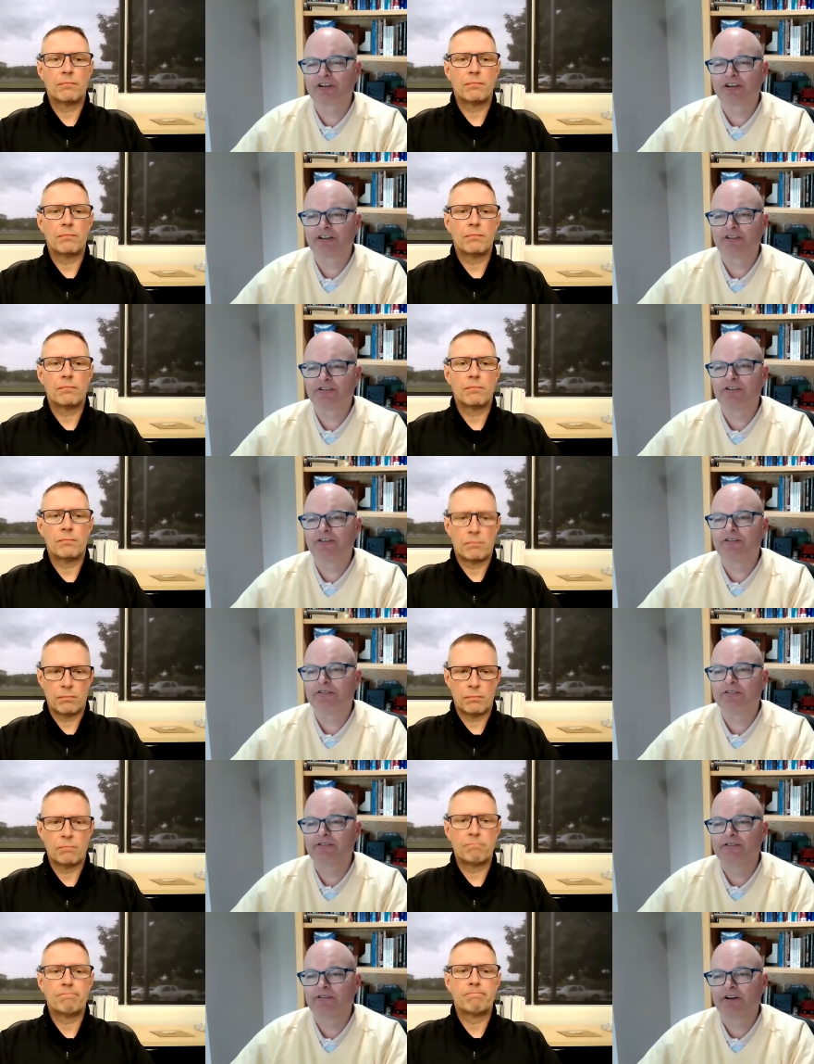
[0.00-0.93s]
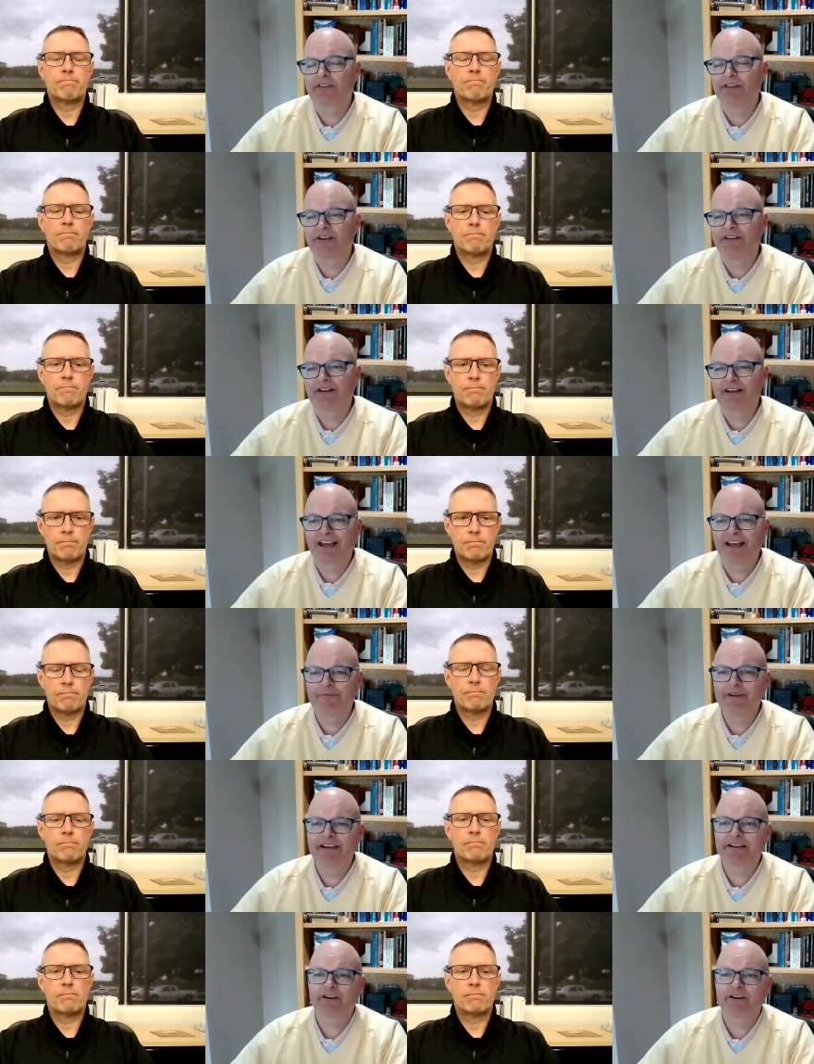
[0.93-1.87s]
Speaker 1: Uh, do, you, do you, are they
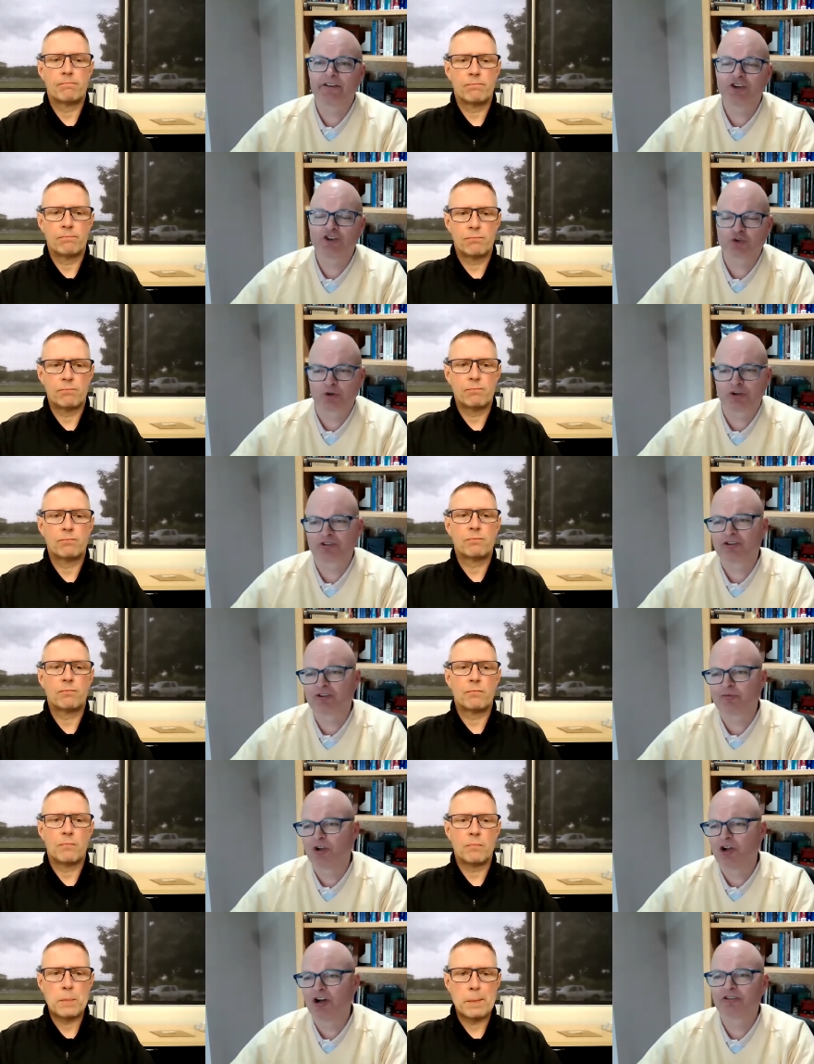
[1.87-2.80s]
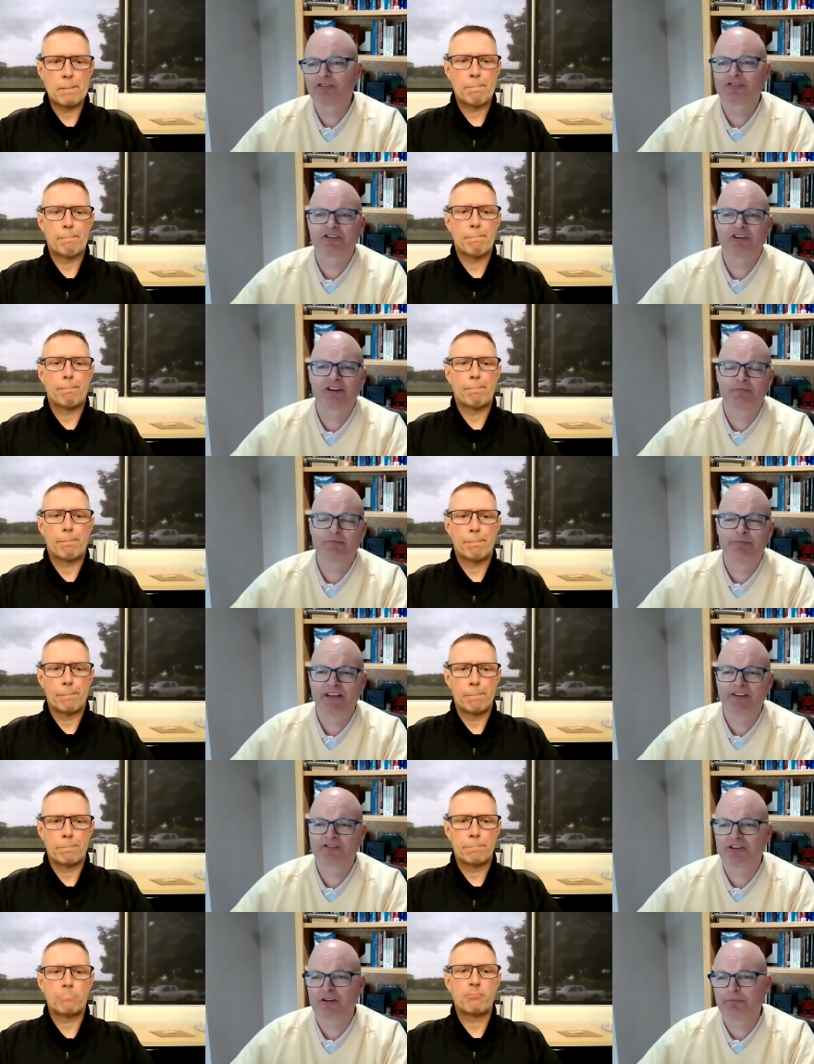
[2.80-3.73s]
dynamic? Are they short term, long term,
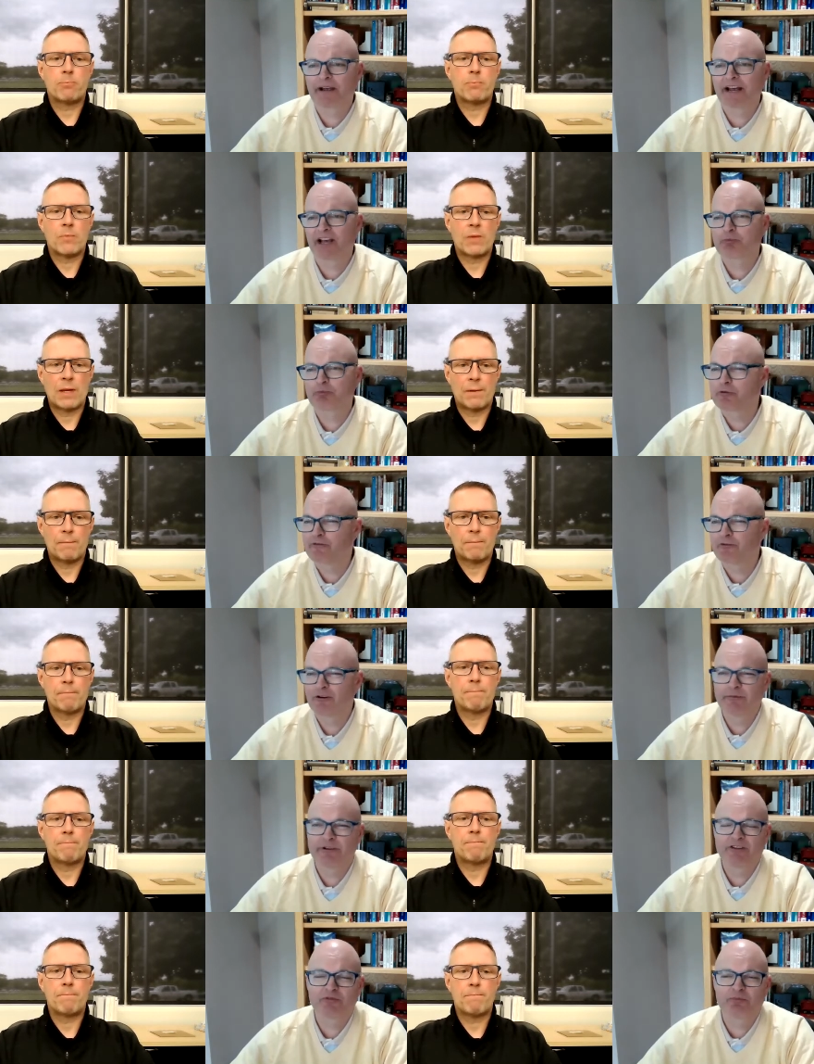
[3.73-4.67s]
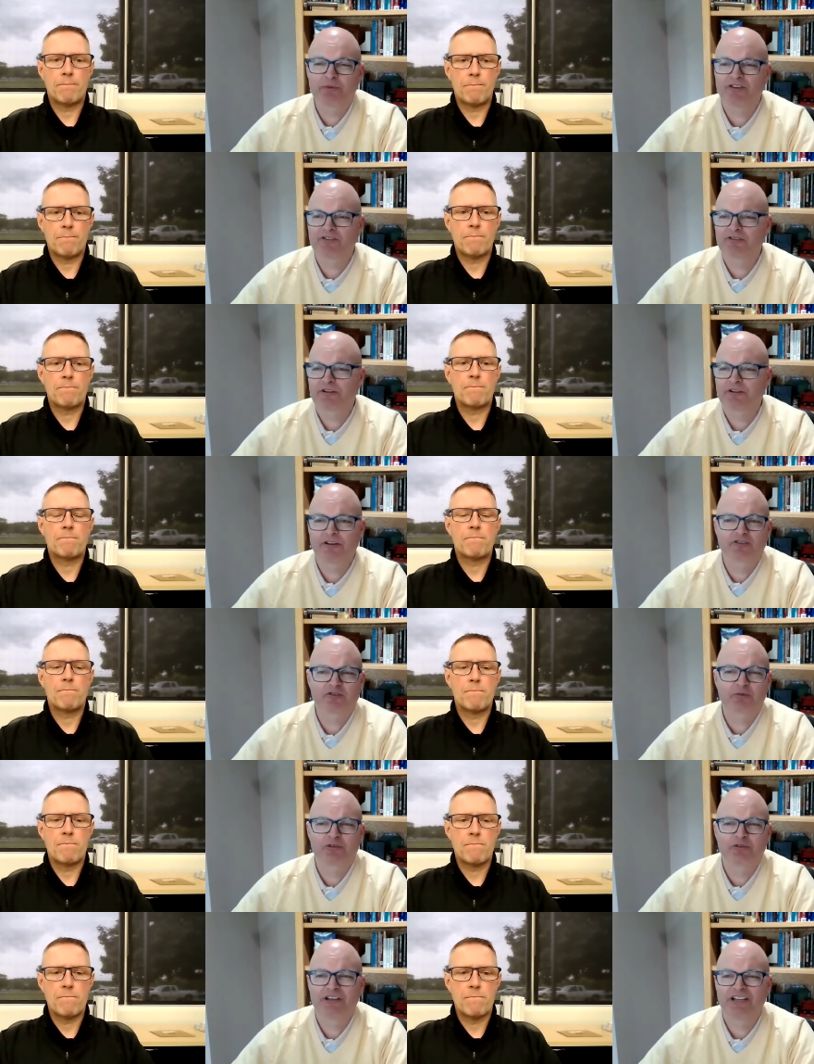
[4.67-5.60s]
based on past performance, based on
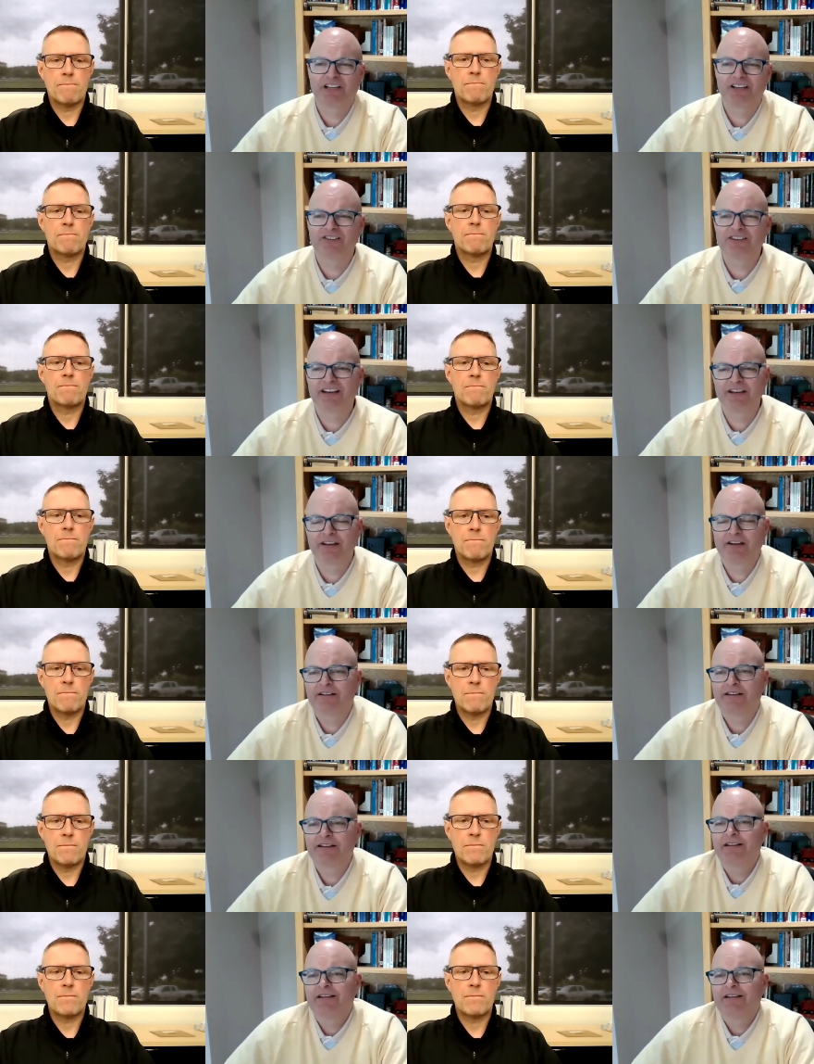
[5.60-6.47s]
customer needs? How do you